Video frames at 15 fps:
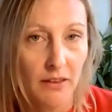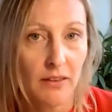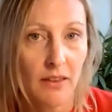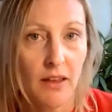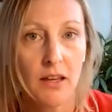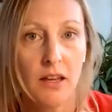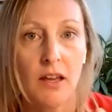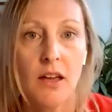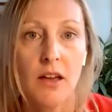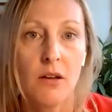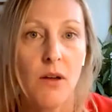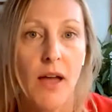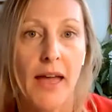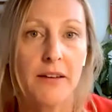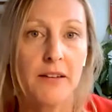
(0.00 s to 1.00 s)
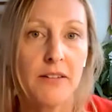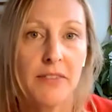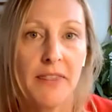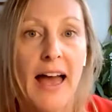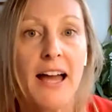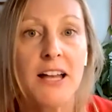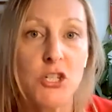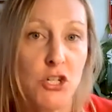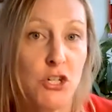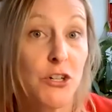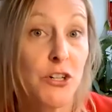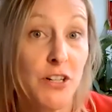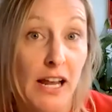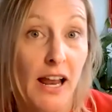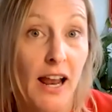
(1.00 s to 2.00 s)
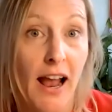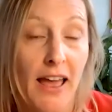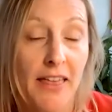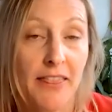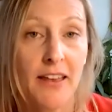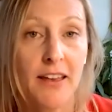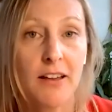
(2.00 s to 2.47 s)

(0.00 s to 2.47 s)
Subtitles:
Like, and that journey, I think,